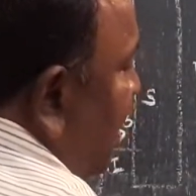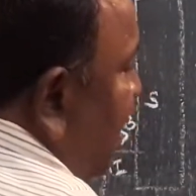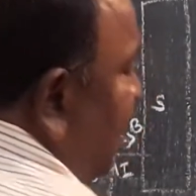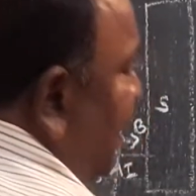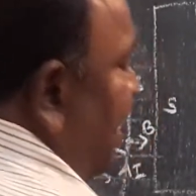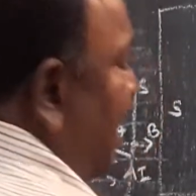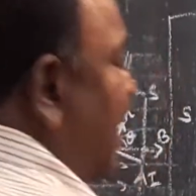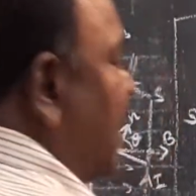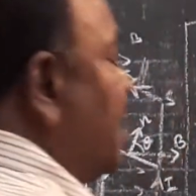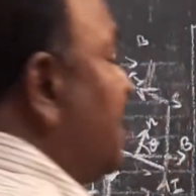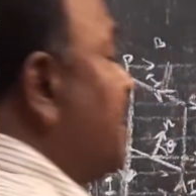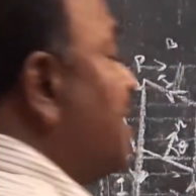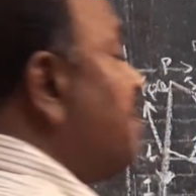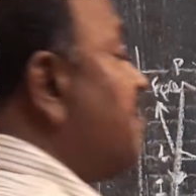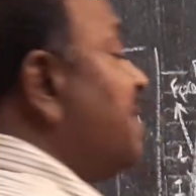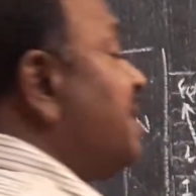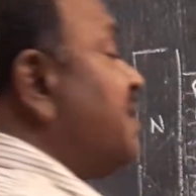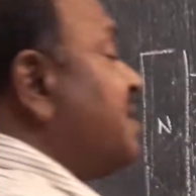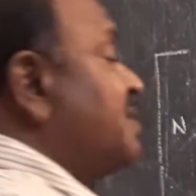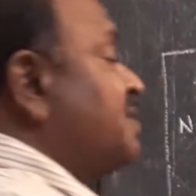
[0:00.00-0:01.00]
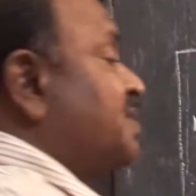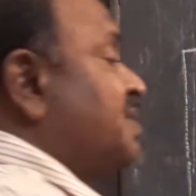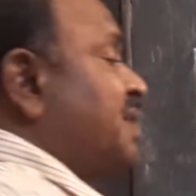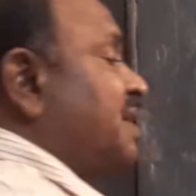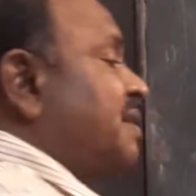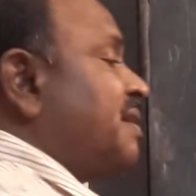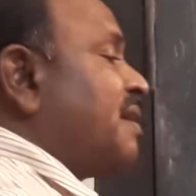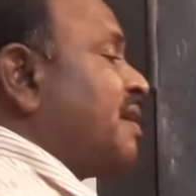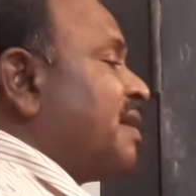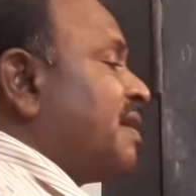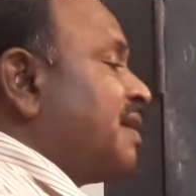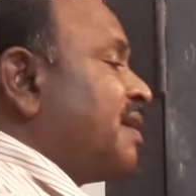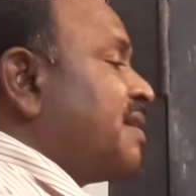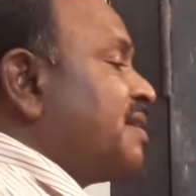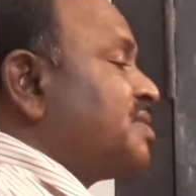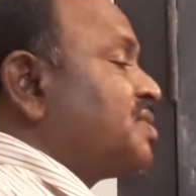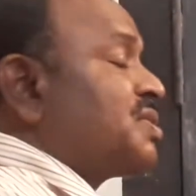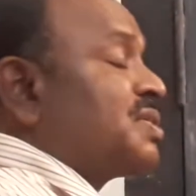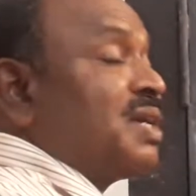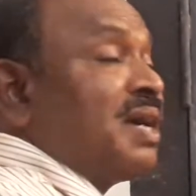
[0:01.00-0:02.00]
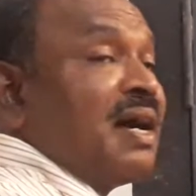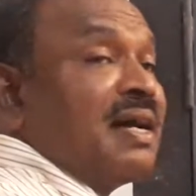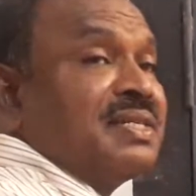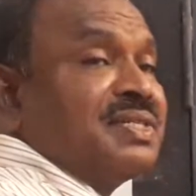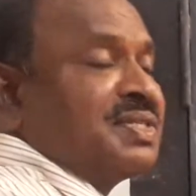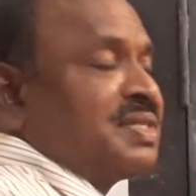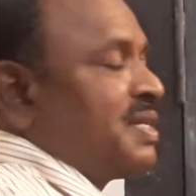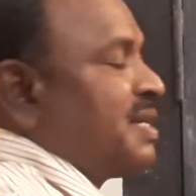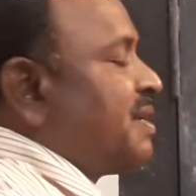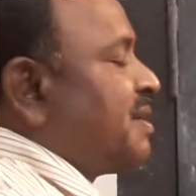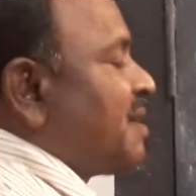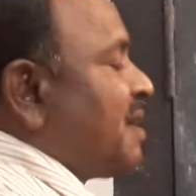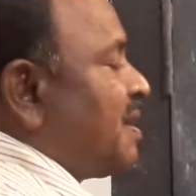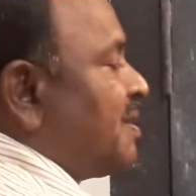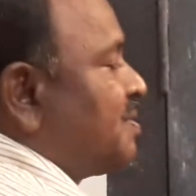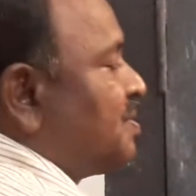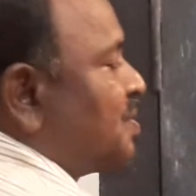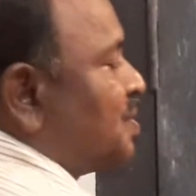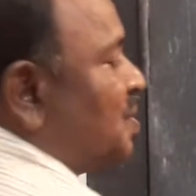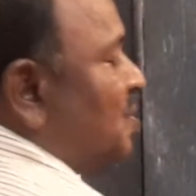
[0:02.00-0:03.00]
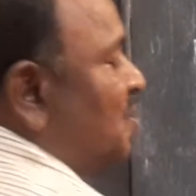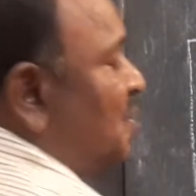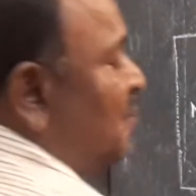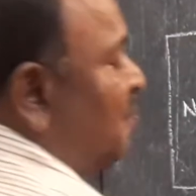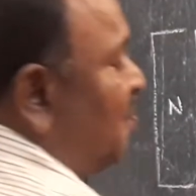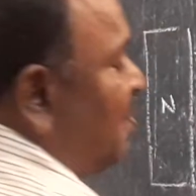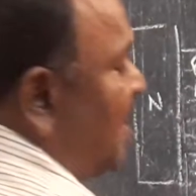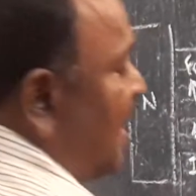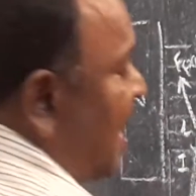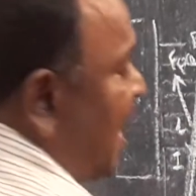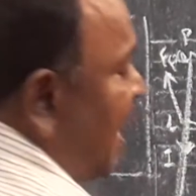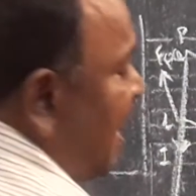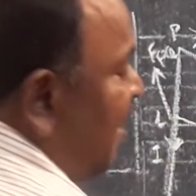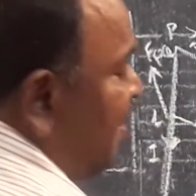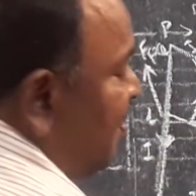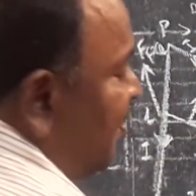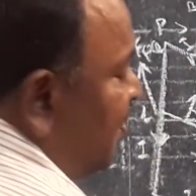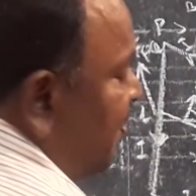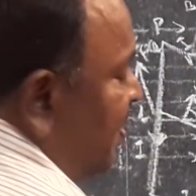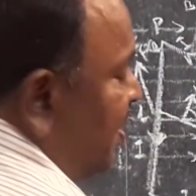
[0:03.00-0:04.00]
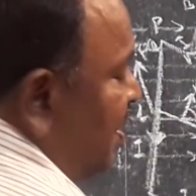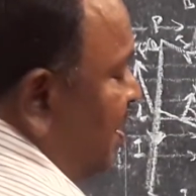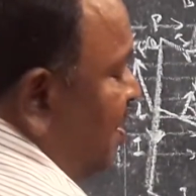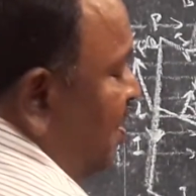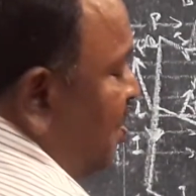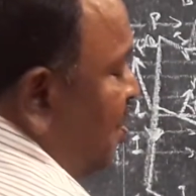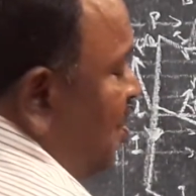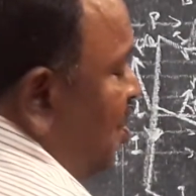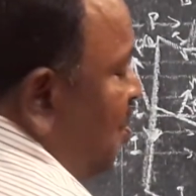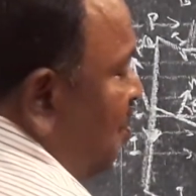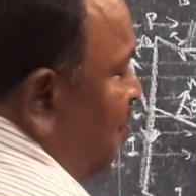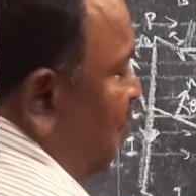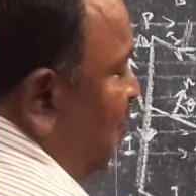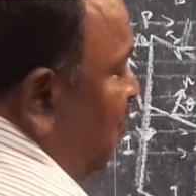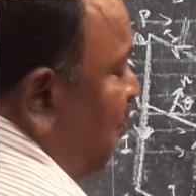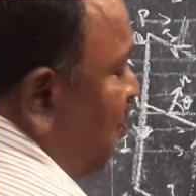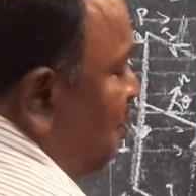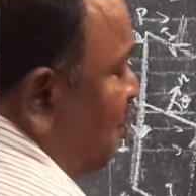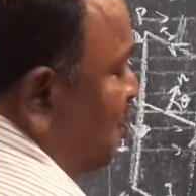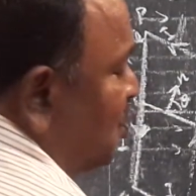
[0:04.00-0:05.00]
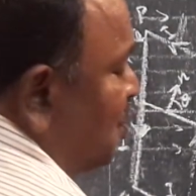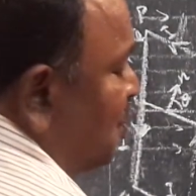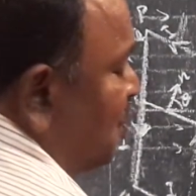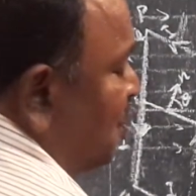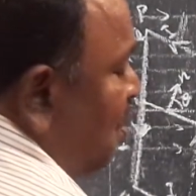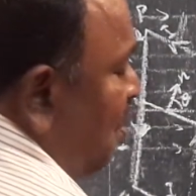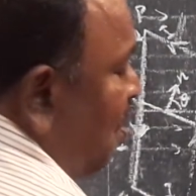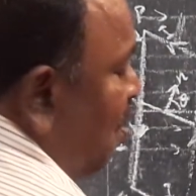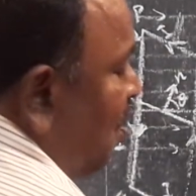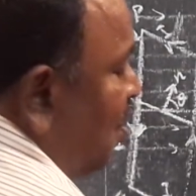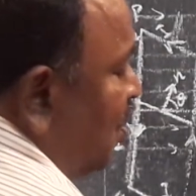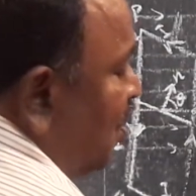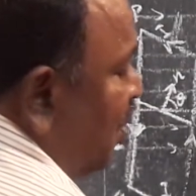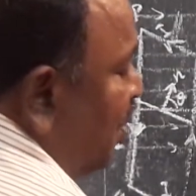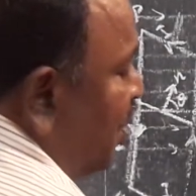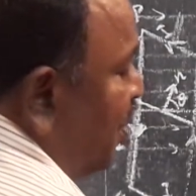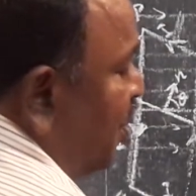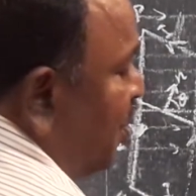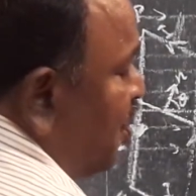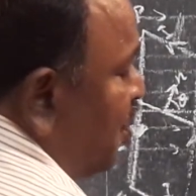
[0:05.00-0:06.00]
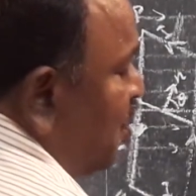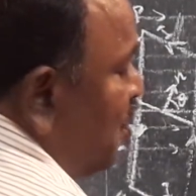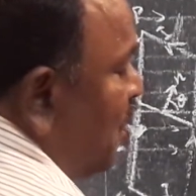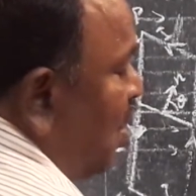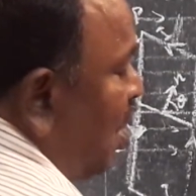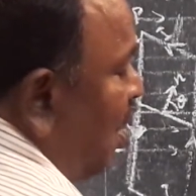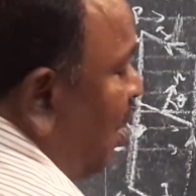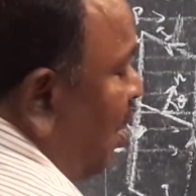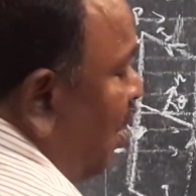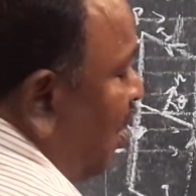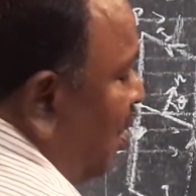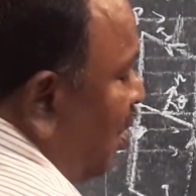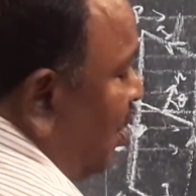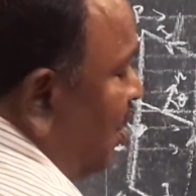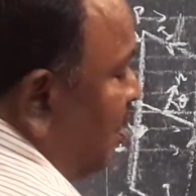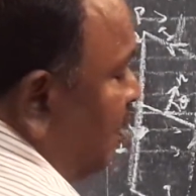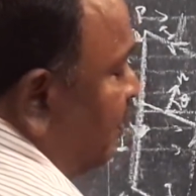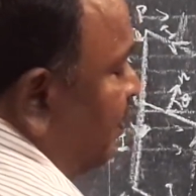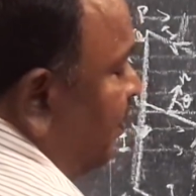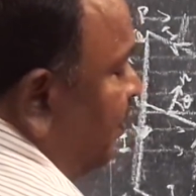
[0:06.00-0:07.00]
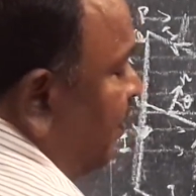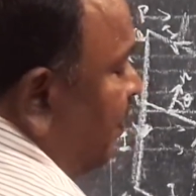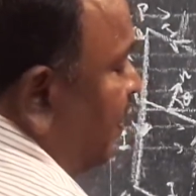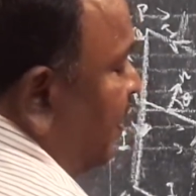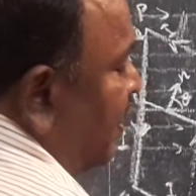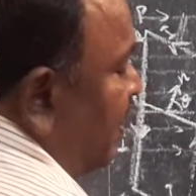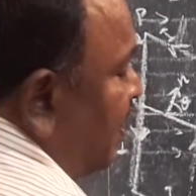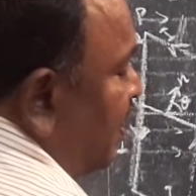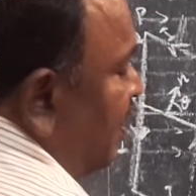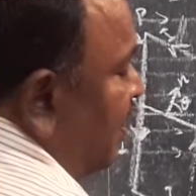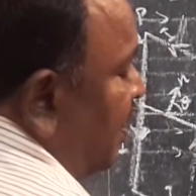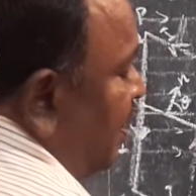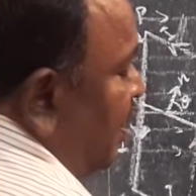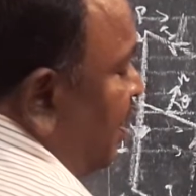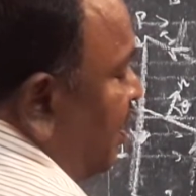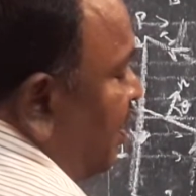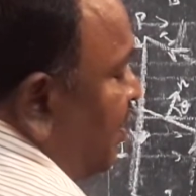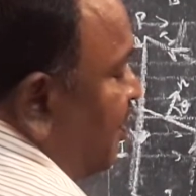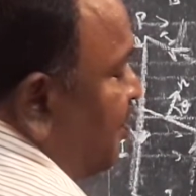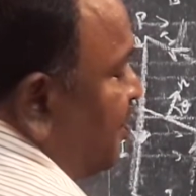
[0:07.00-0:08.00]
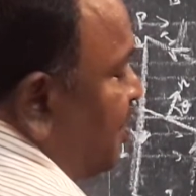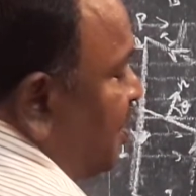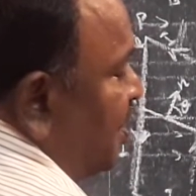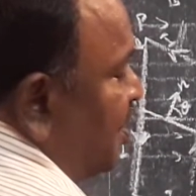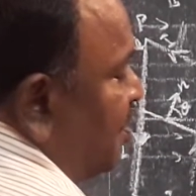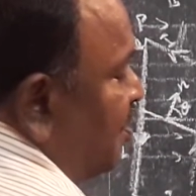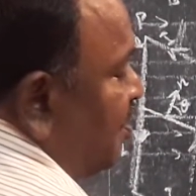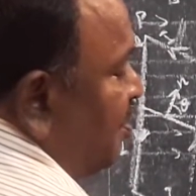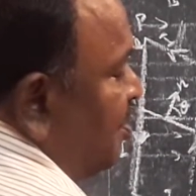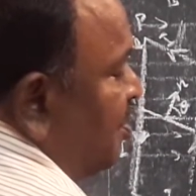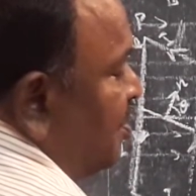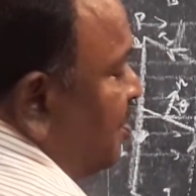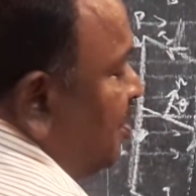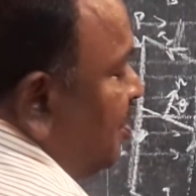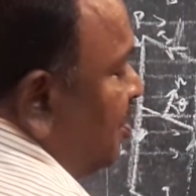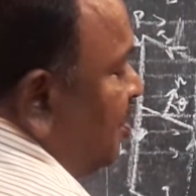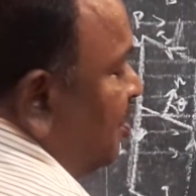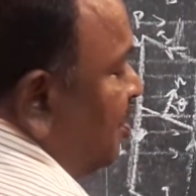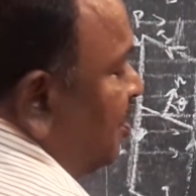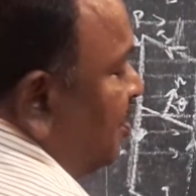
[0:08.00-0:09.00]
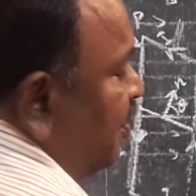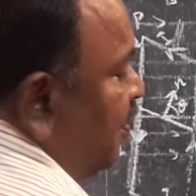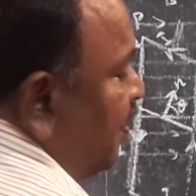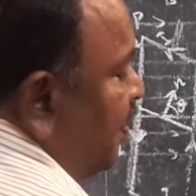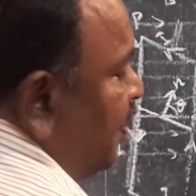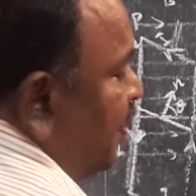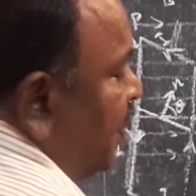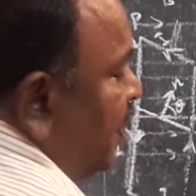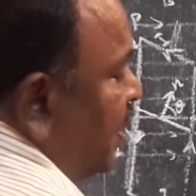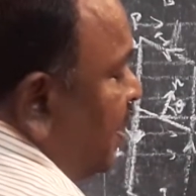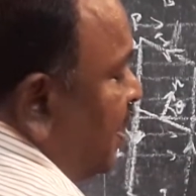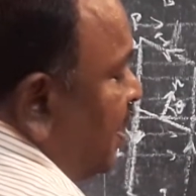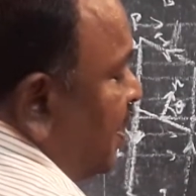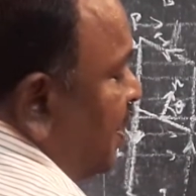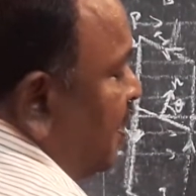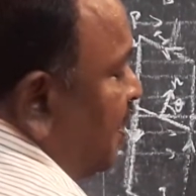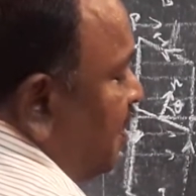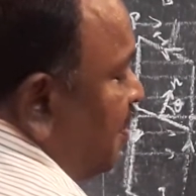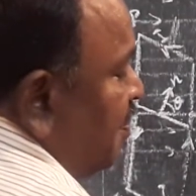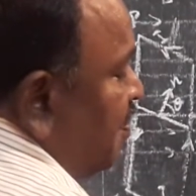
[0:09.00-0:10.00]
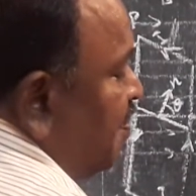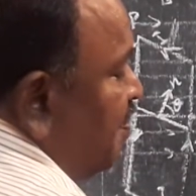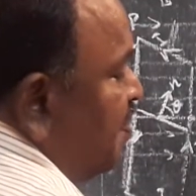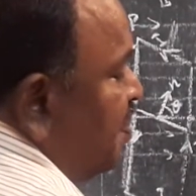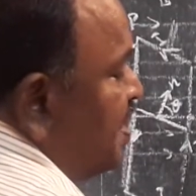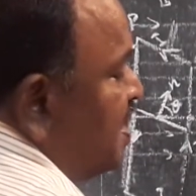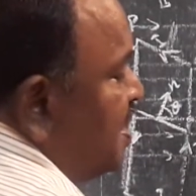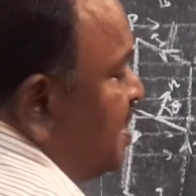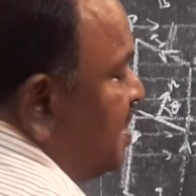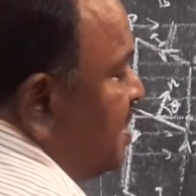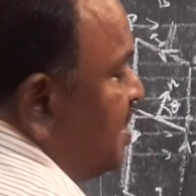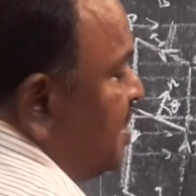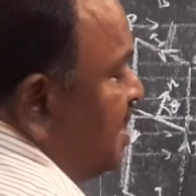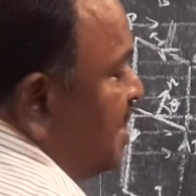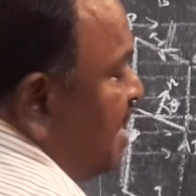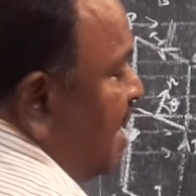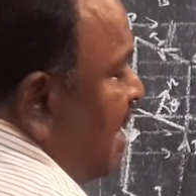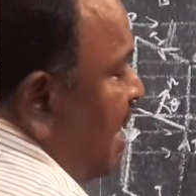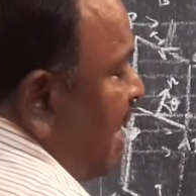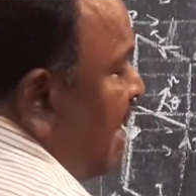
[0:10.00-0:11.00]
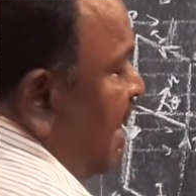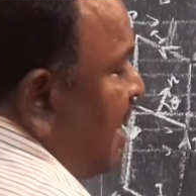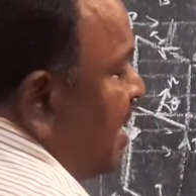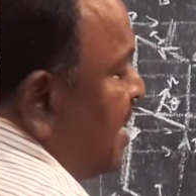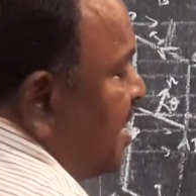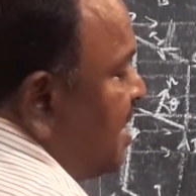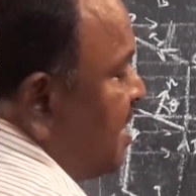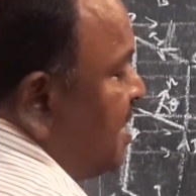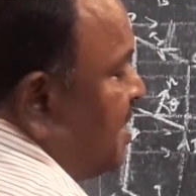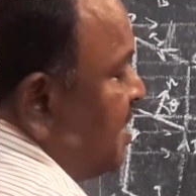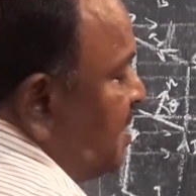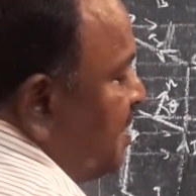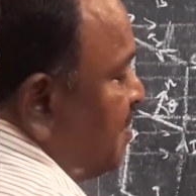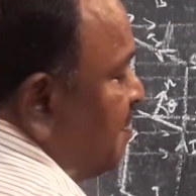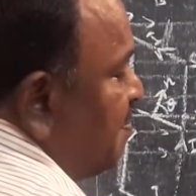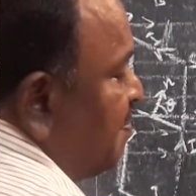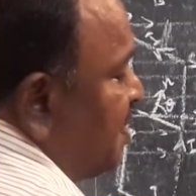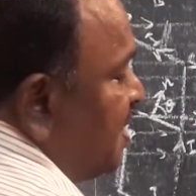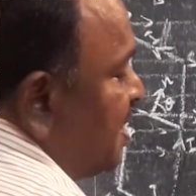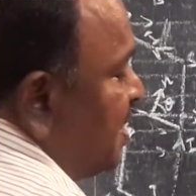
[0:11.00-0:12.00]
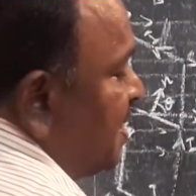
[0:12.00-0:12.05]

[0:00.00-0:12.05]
90 minus theta is cos theta. So you will have force on QR is equal to BIB